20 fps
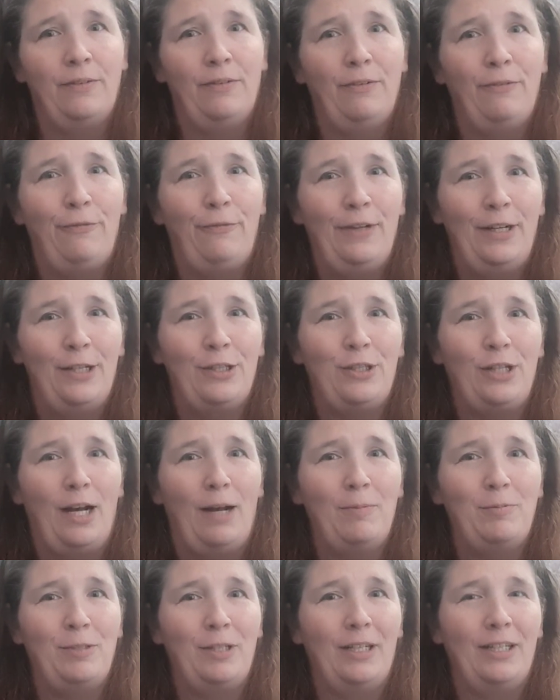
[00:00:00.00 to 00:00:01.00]
finished
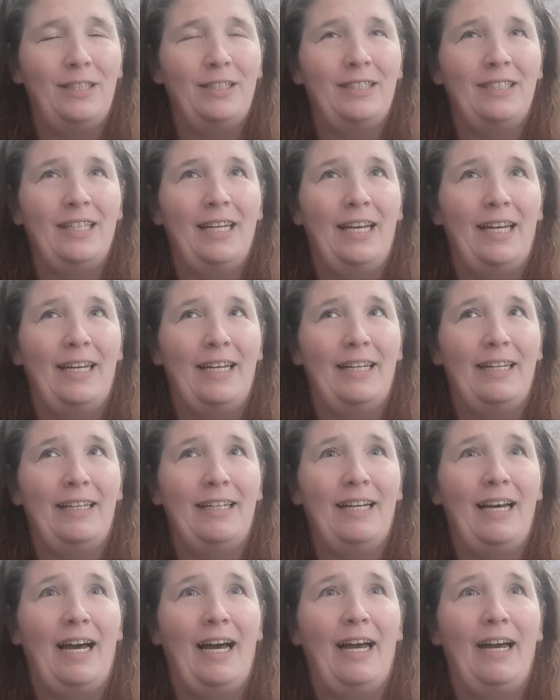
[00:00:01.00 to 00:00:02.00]
objects and
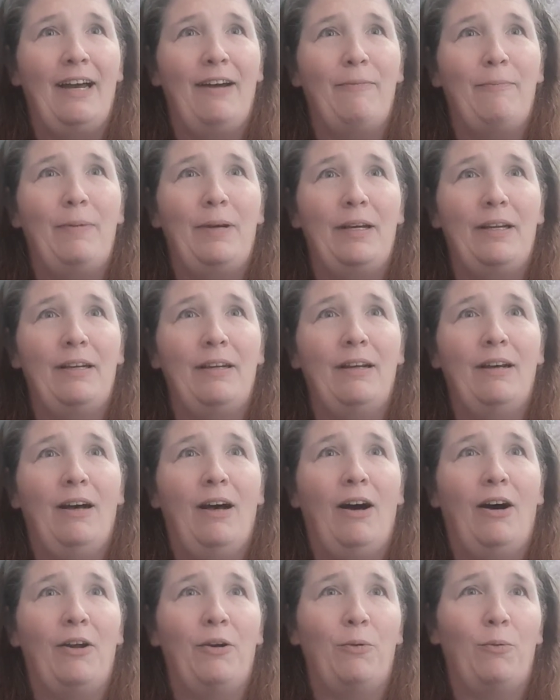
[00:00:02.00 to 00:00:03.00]
I have been
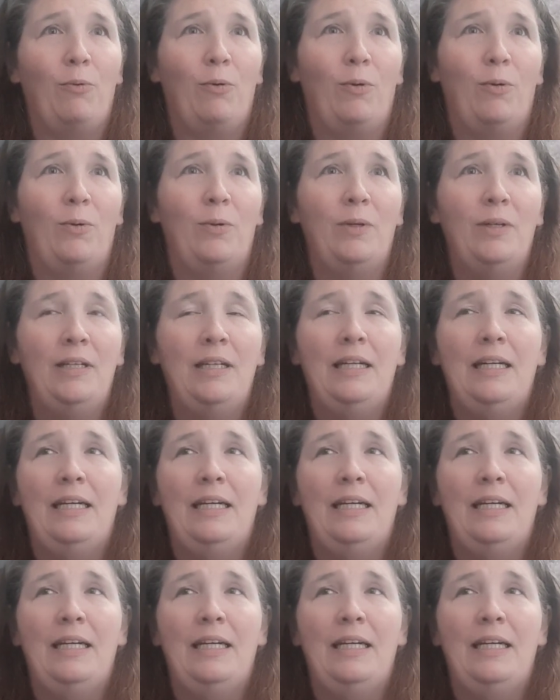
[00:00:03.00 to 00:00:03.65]
on a roll.